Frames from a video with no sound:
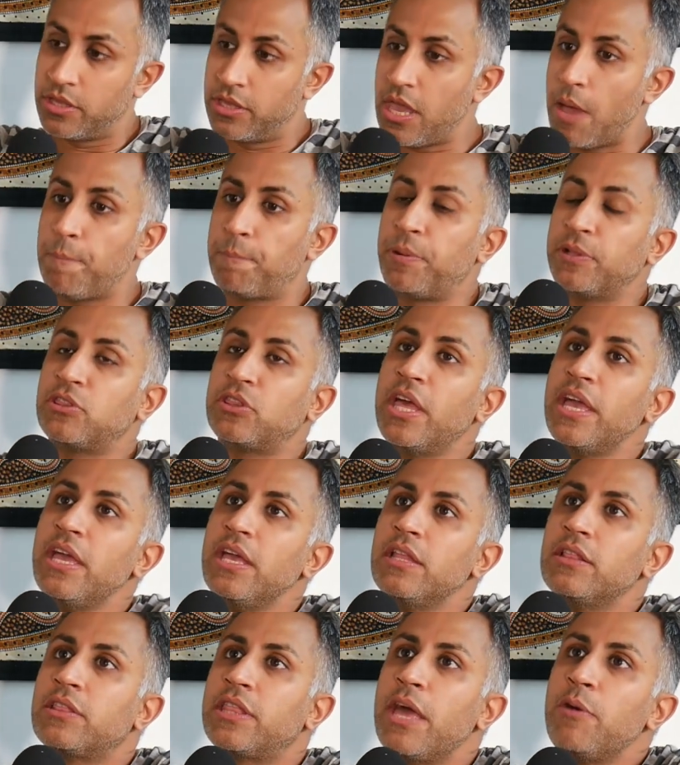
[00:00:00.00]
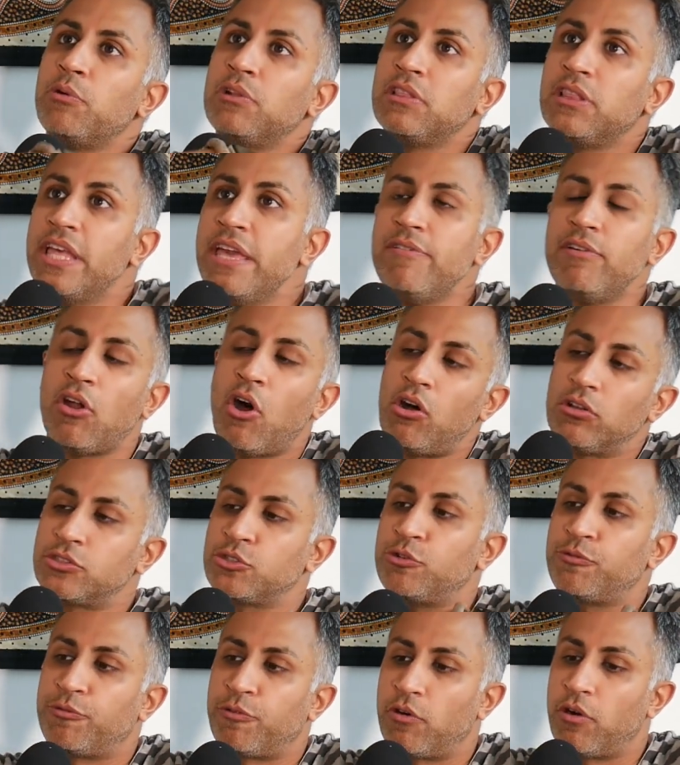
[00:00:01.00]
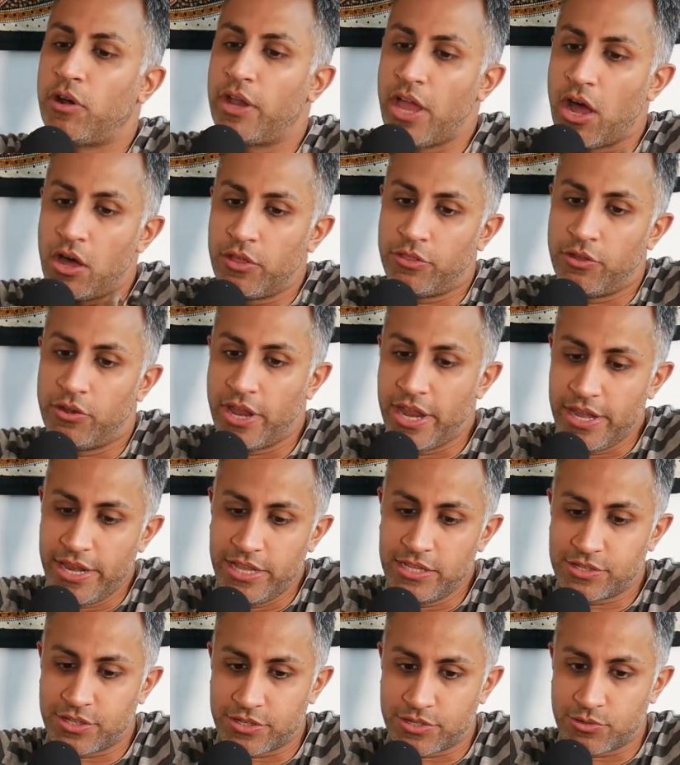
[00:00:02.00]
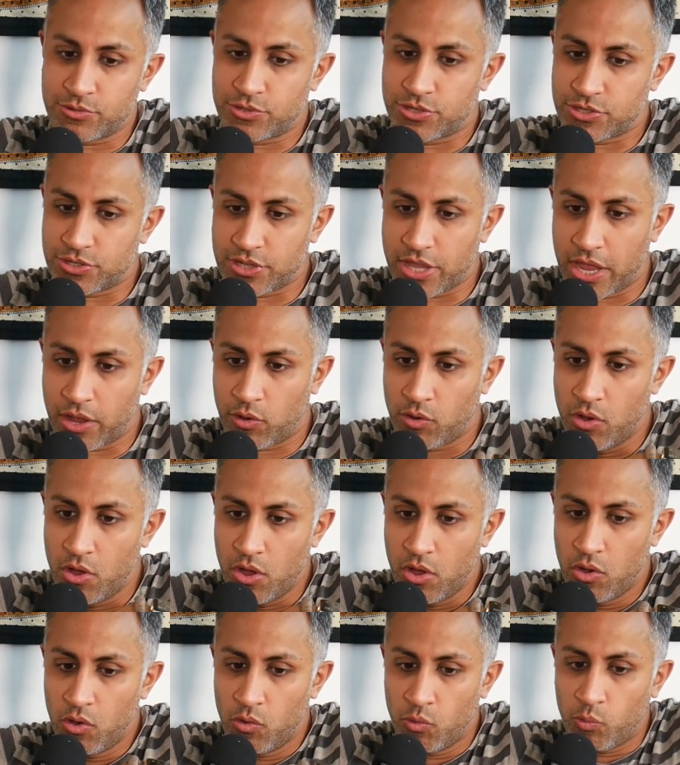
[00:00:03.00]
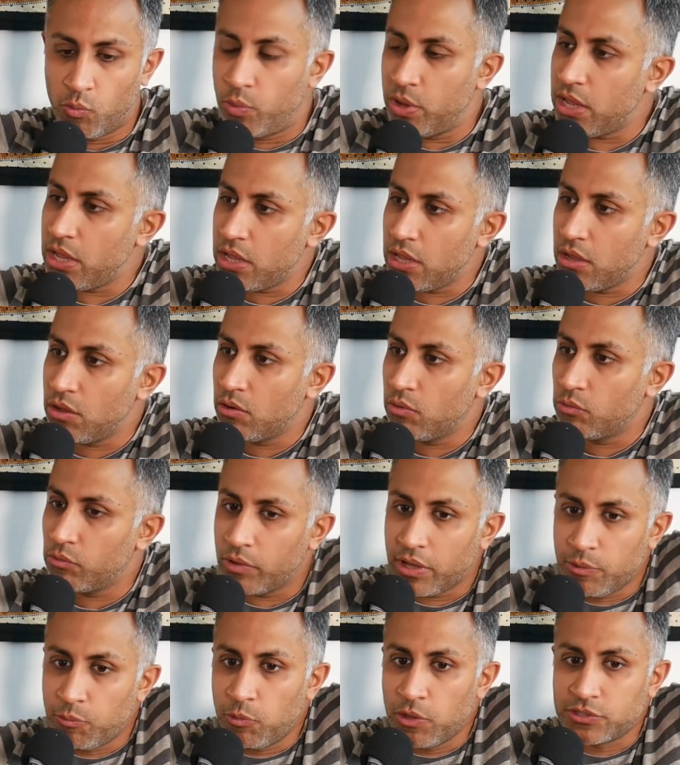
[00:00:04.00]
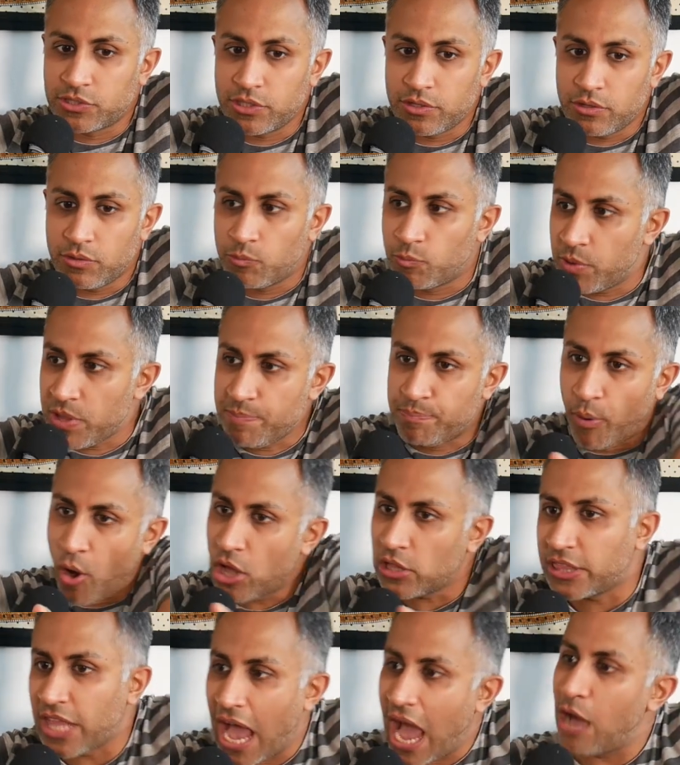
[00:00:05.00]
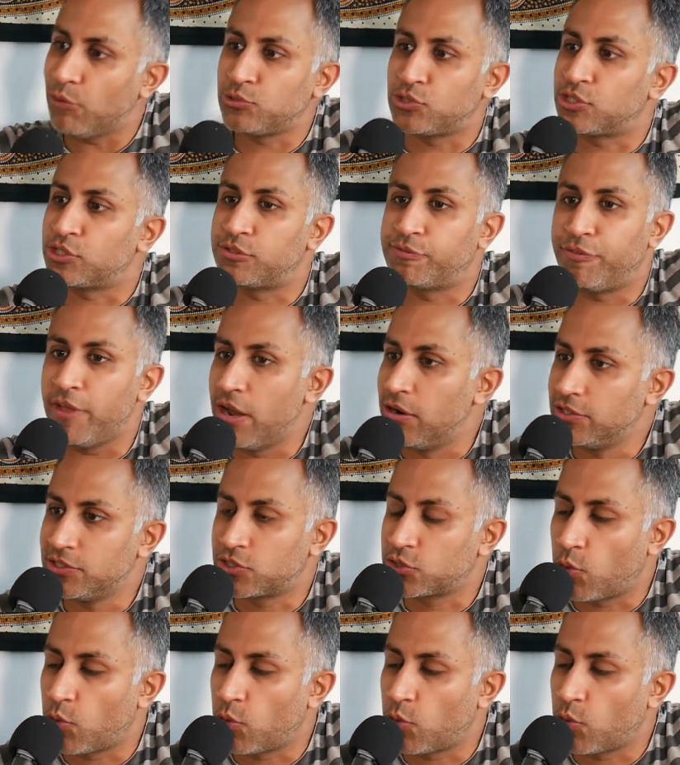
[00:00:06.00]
Yeah, but they would leave it also for other Indians because it was just like we bought the houses fair and